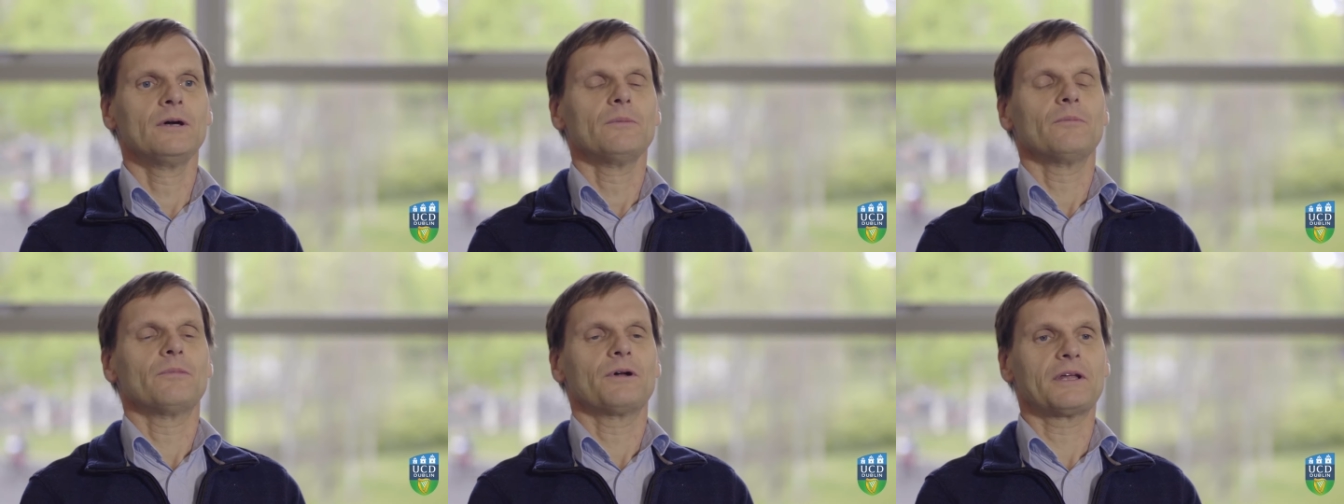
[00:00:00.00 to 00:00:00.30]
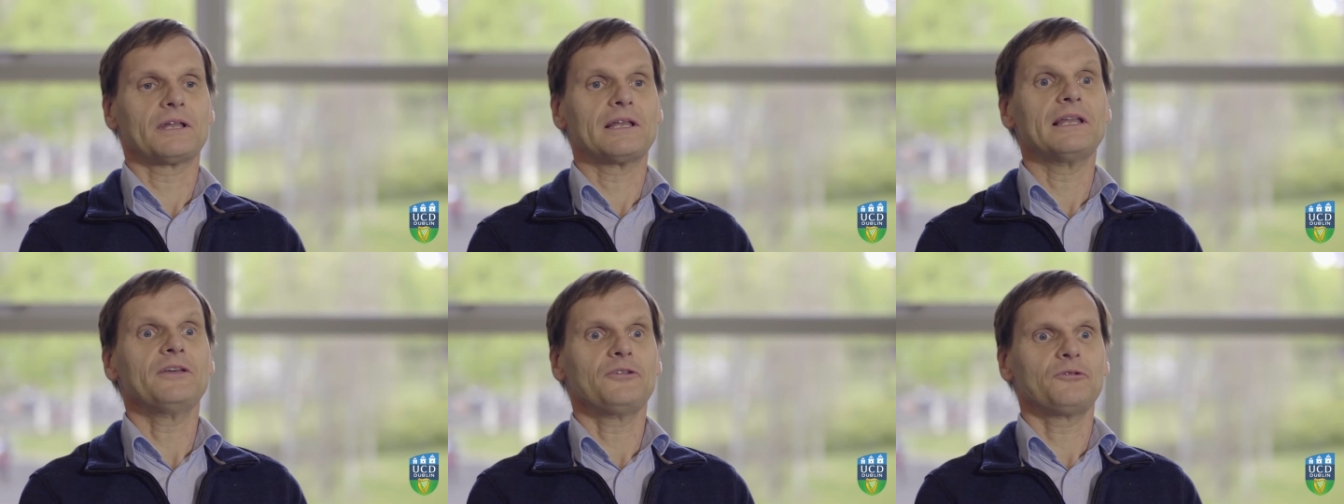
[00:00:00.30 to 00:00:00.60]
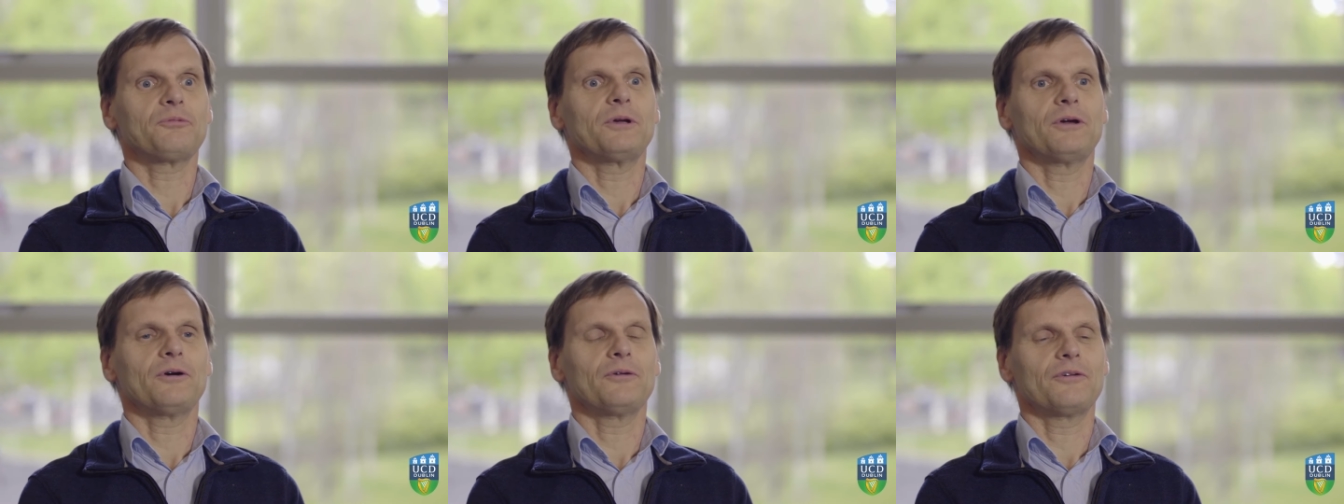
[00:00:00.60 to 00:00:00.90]
But at
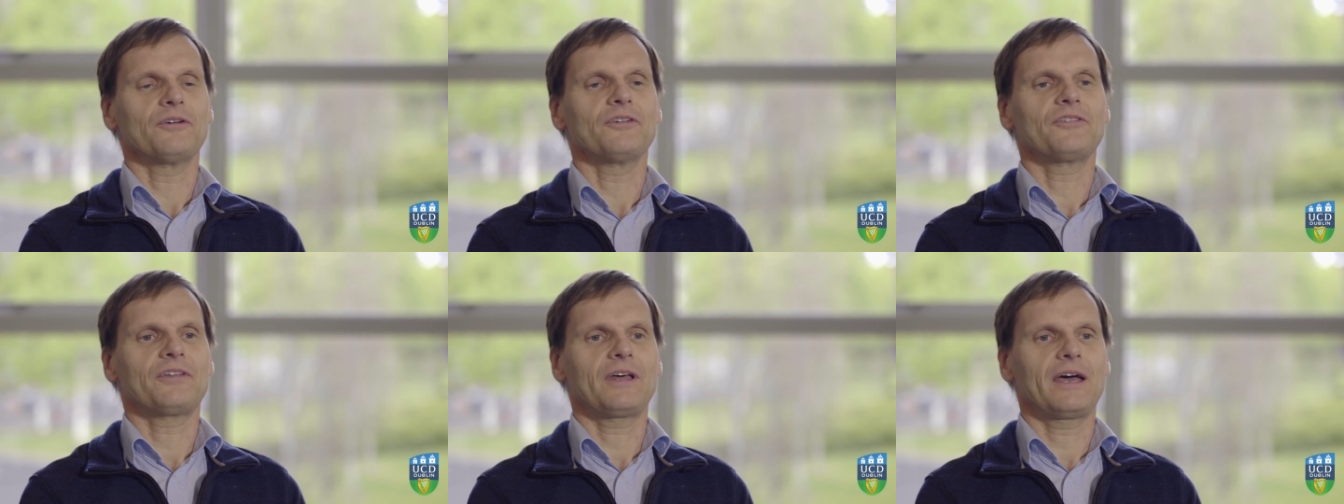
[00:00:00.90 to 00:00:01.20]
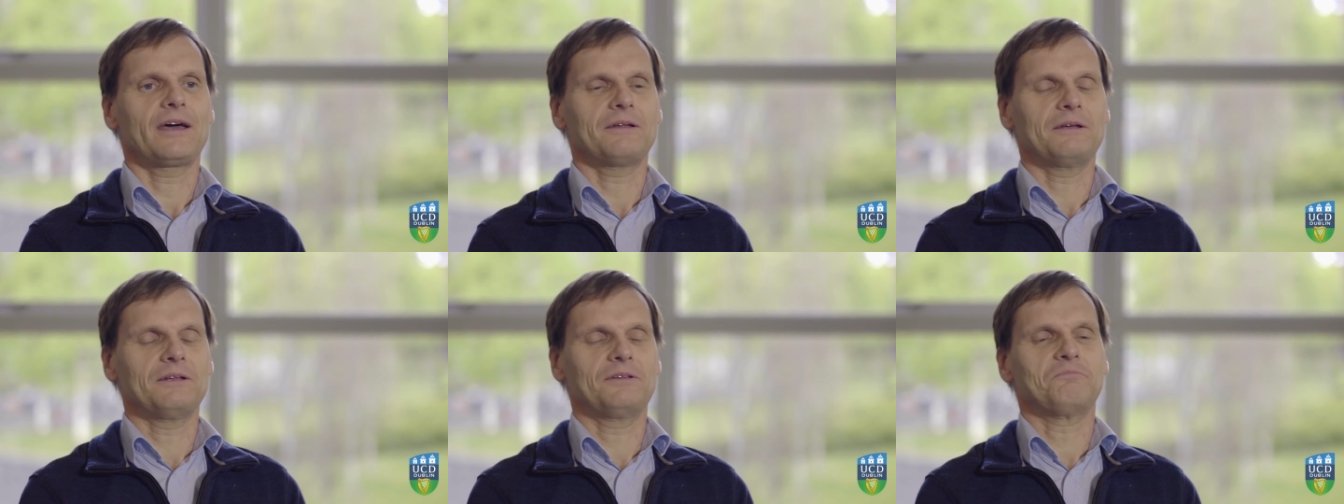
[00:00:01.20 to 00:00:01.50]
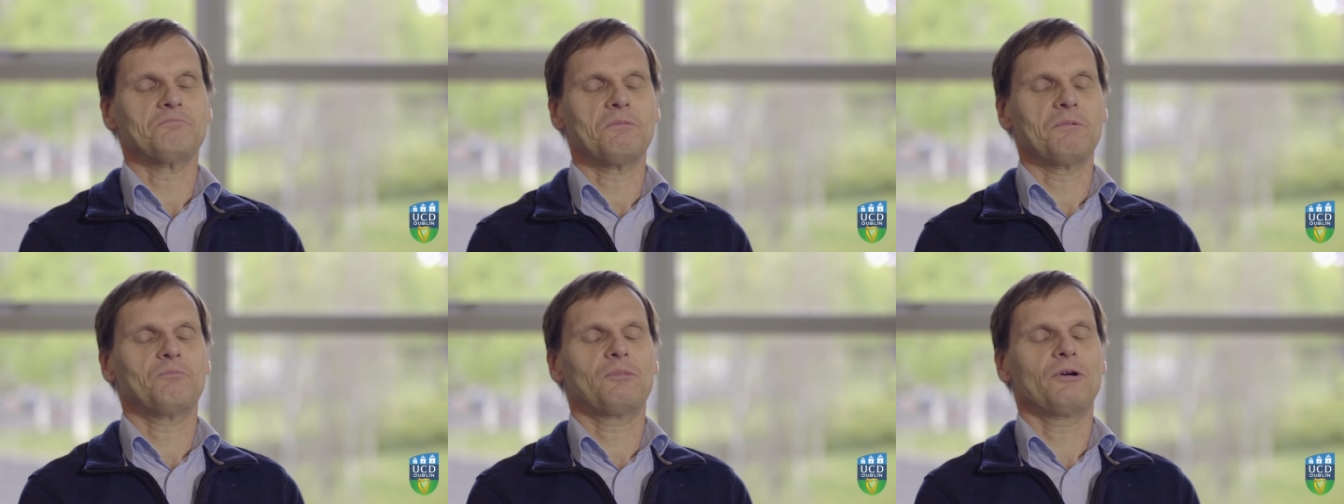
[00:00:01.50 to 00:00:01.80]
least we understand,
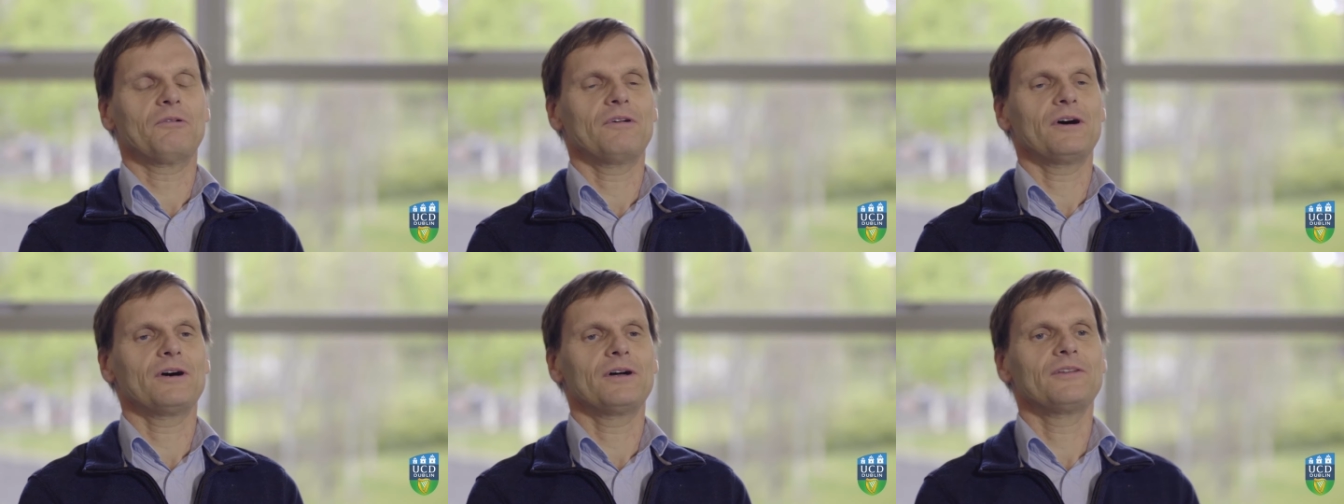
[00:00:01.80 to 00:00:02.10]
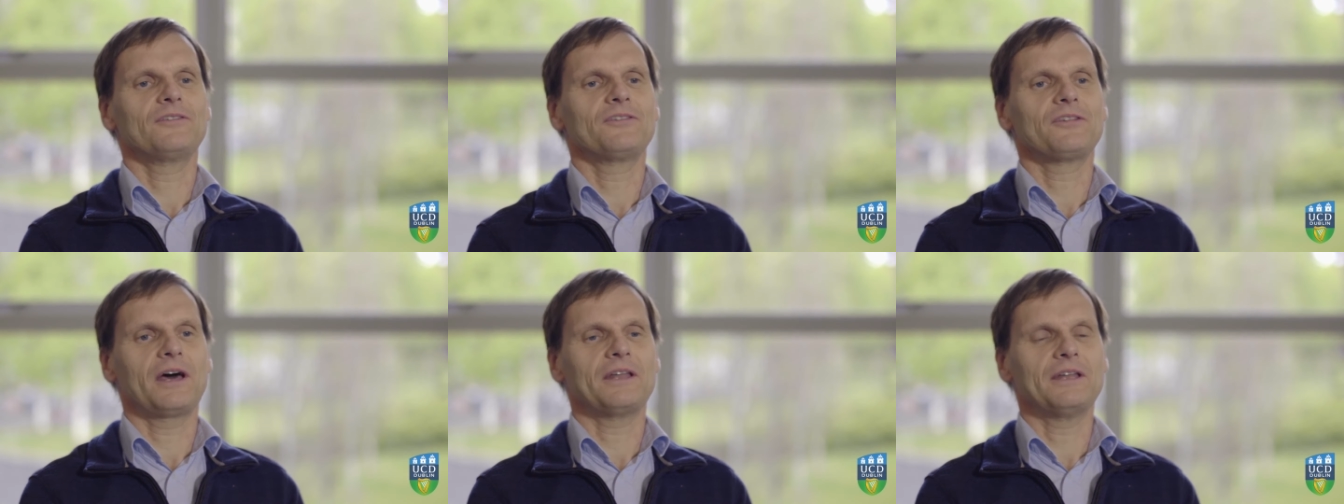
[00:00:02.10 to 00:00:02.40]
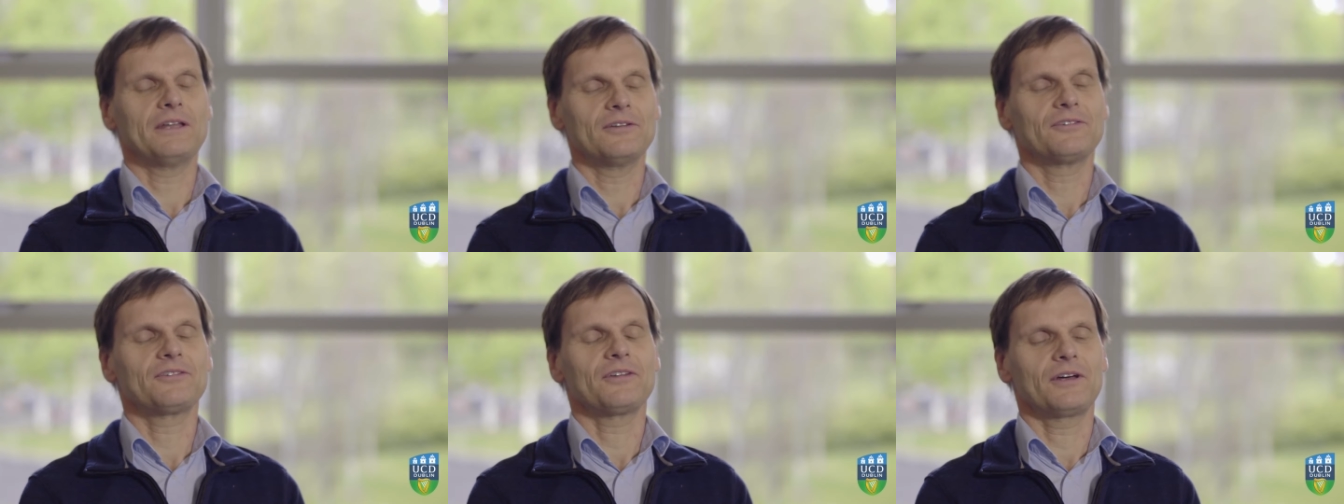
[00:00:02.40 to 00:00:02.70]
it provides an
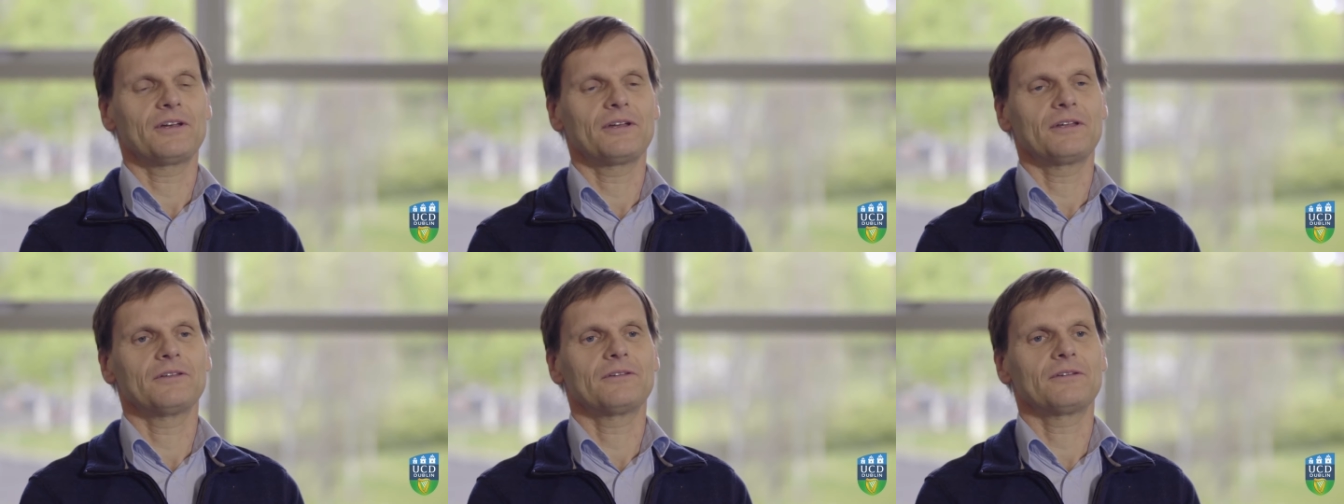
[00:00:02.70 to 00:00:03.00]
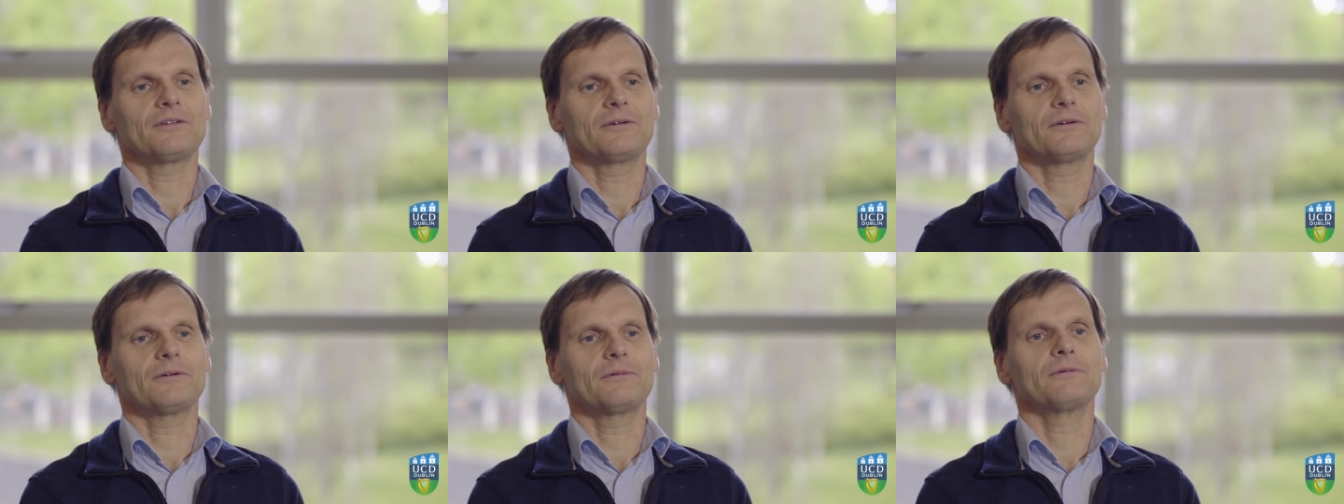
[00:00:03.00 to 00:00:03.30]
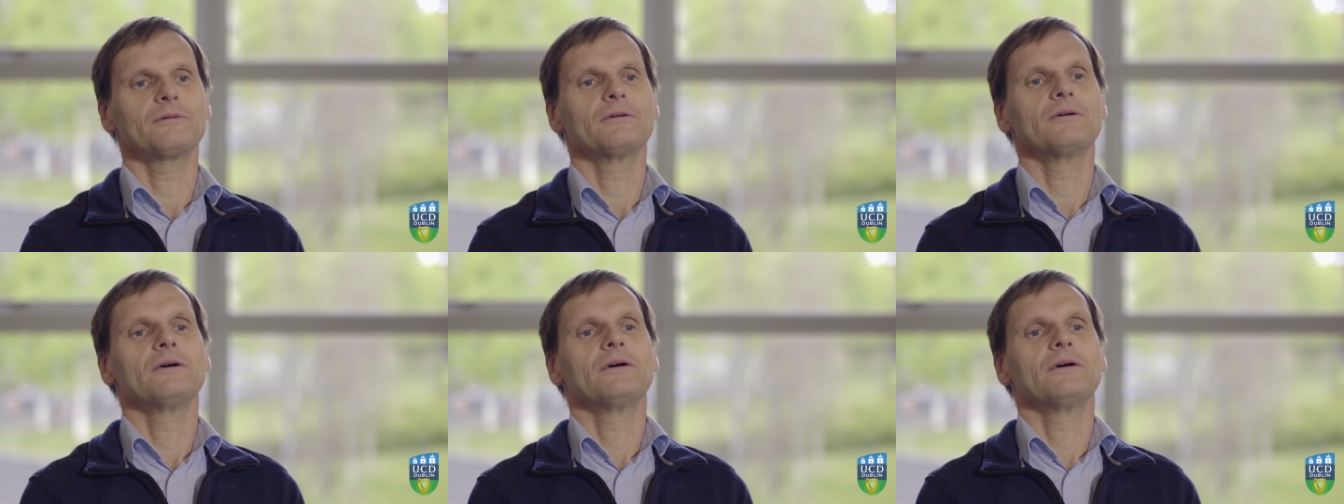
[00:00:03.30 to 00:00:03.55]
insight into